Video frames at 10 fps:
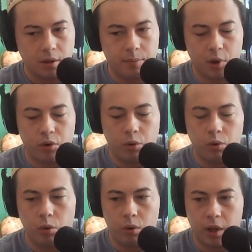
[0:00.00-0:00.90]
But
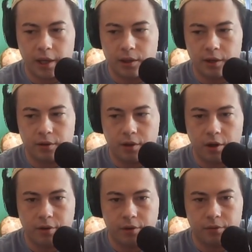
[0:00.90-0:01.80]
who are the
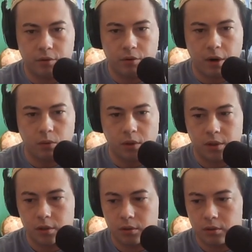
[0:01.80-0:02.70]
other great ones?